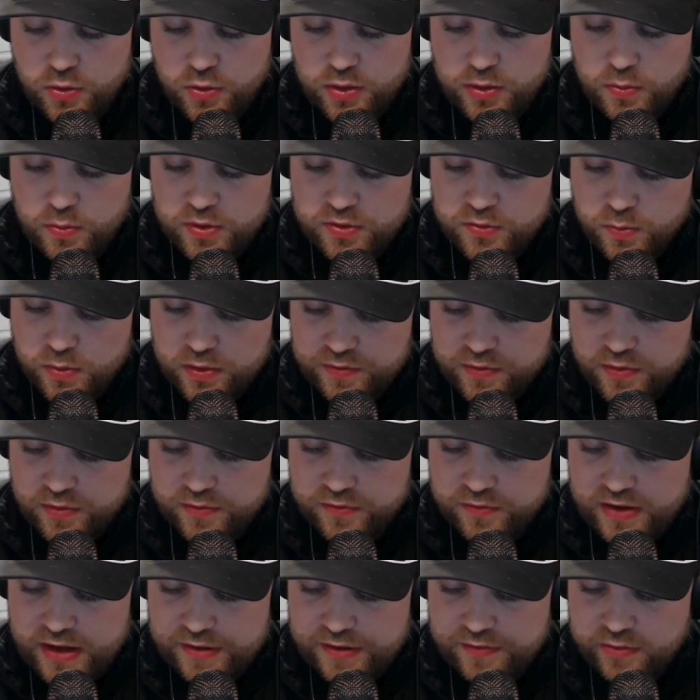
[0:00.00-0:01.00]
He was 1 for
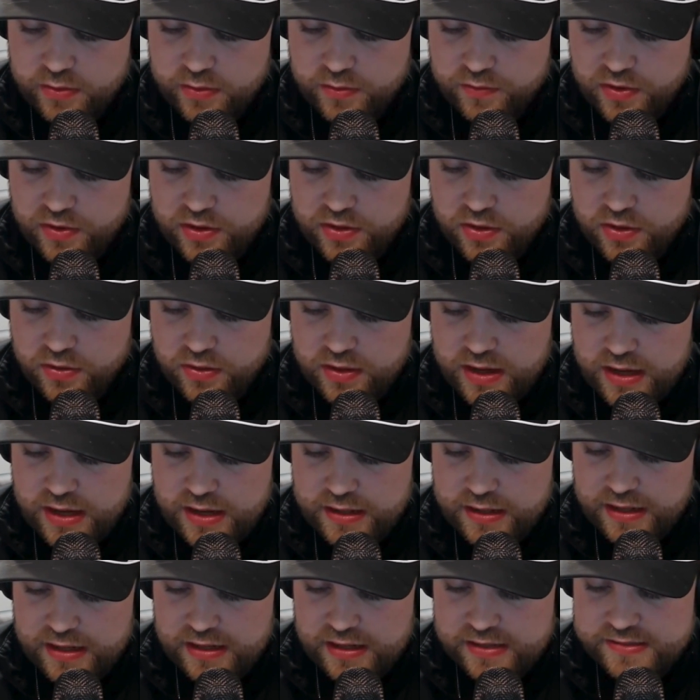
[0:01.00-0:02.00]
5 from the free throw
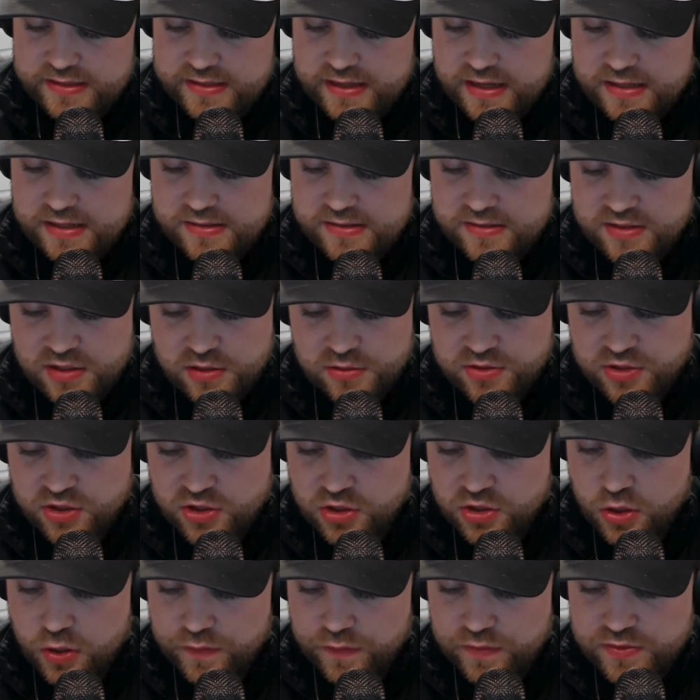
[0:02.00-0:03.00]
line. Like I said, 0
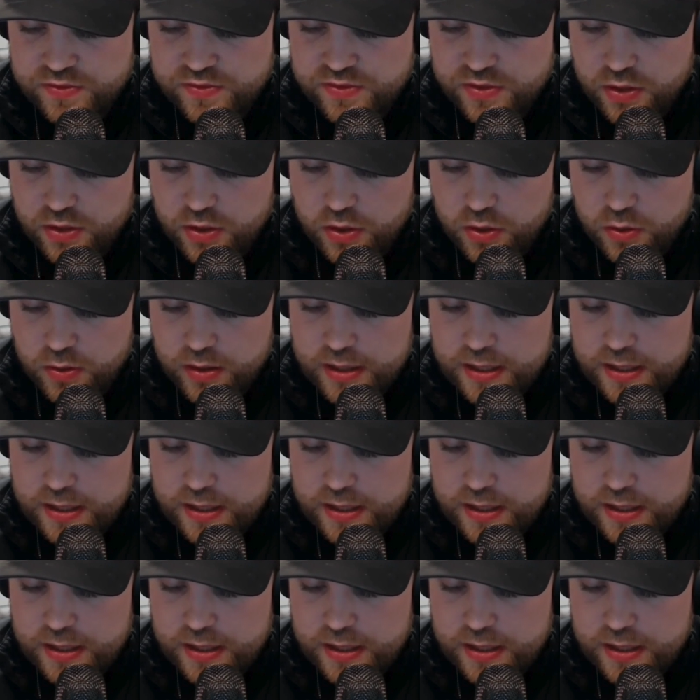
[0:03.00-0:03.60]
turnovers, though.